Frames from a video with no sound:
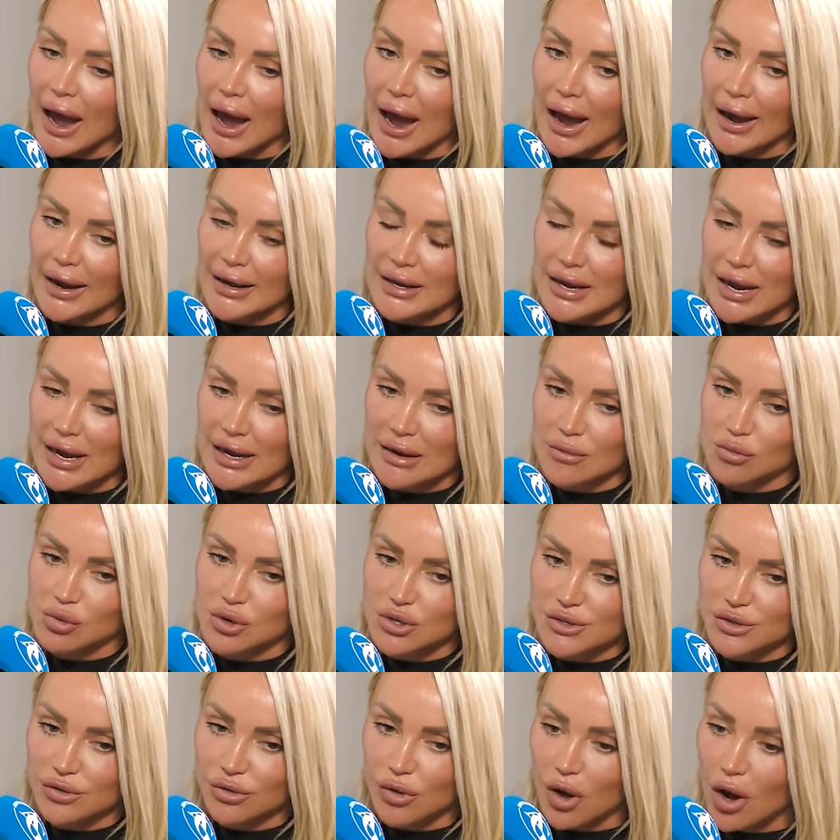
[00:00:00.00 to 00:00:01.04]
and it, it
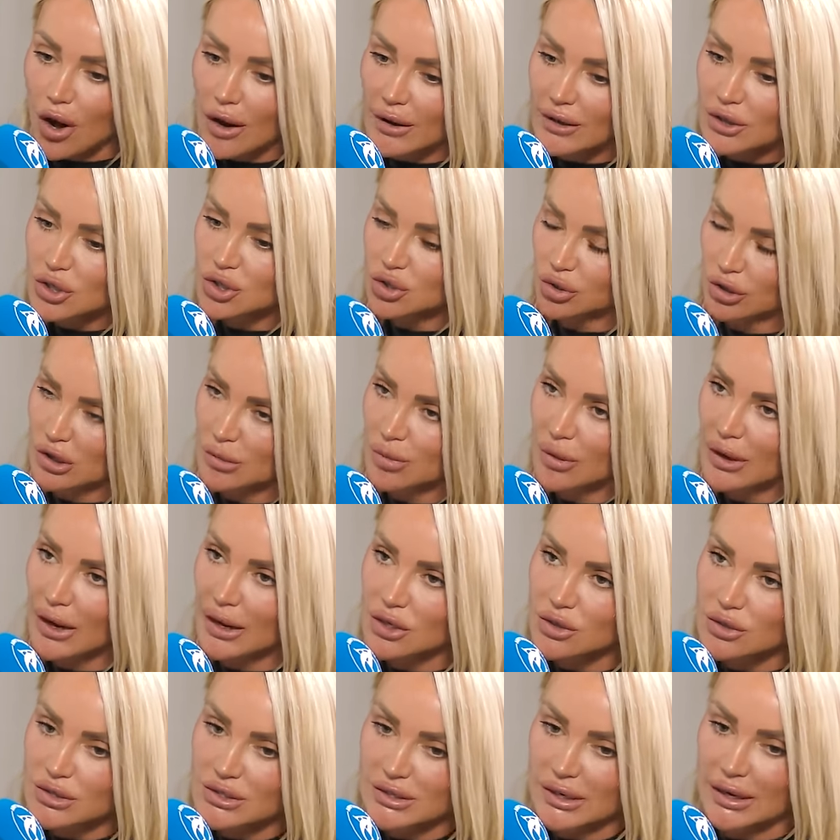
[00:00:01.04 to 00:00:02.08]
was not enjoyable. I
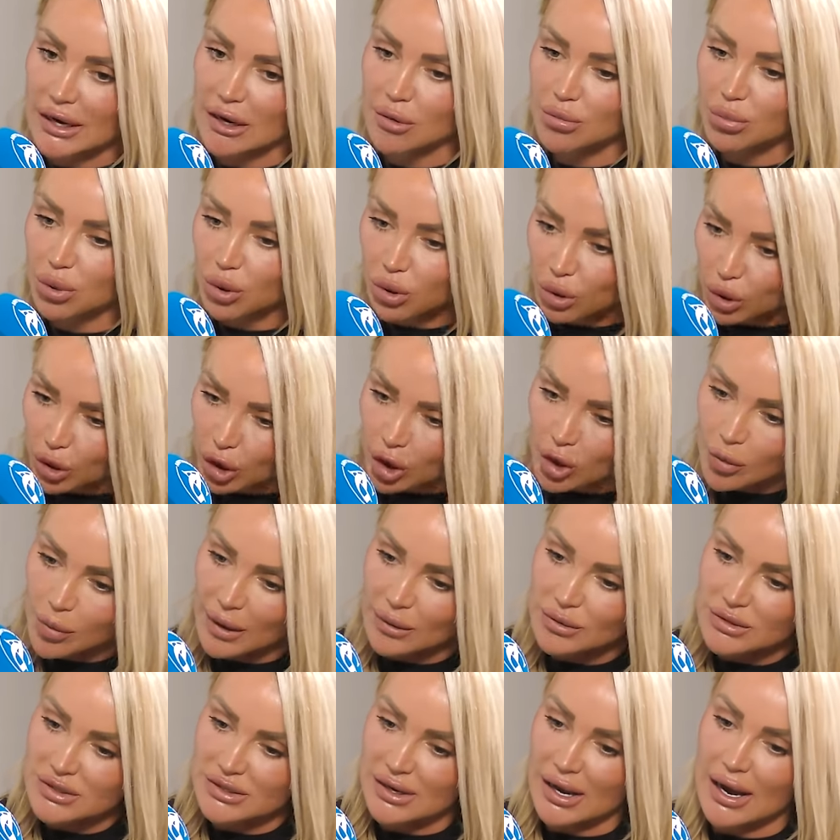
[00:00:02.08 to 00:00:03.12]
used to like pull up
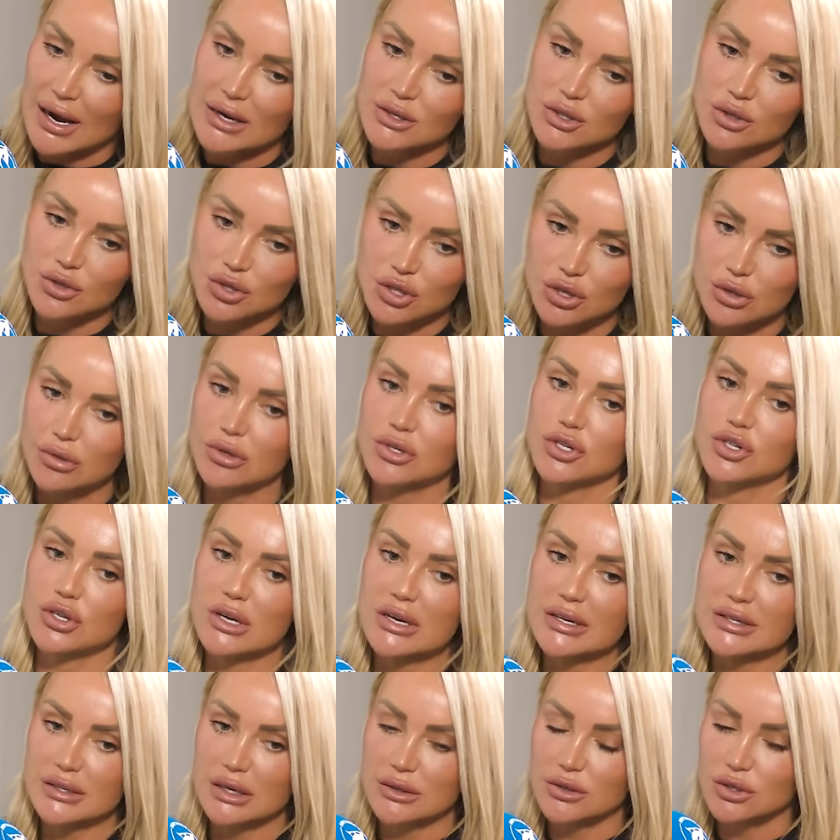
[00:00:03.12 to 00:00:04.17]
outside on Duke
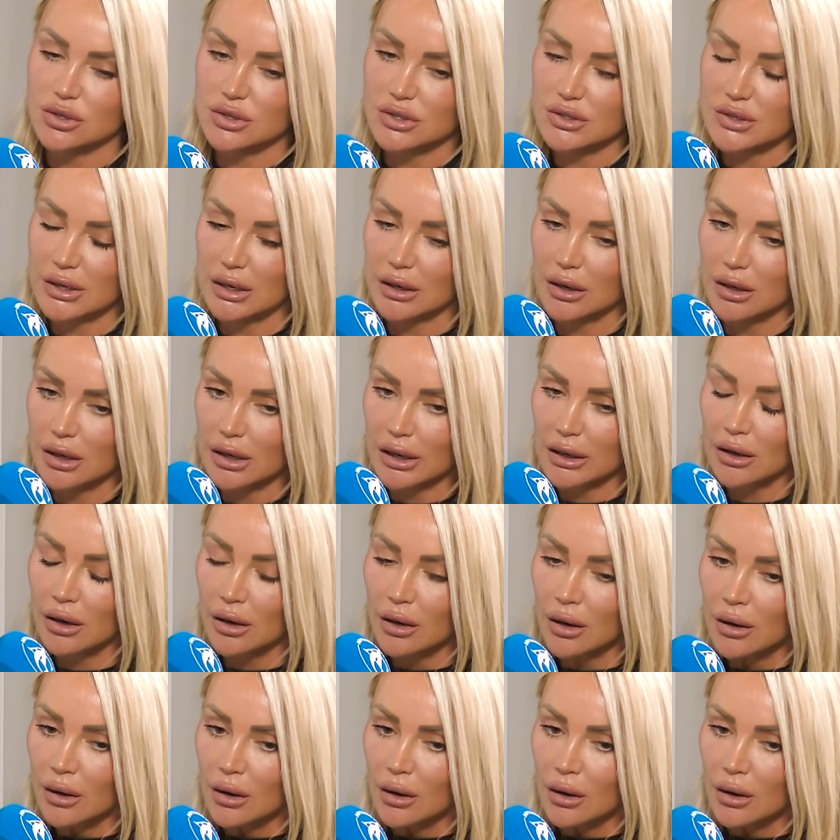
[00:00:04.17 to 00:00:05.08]
Street and just think like,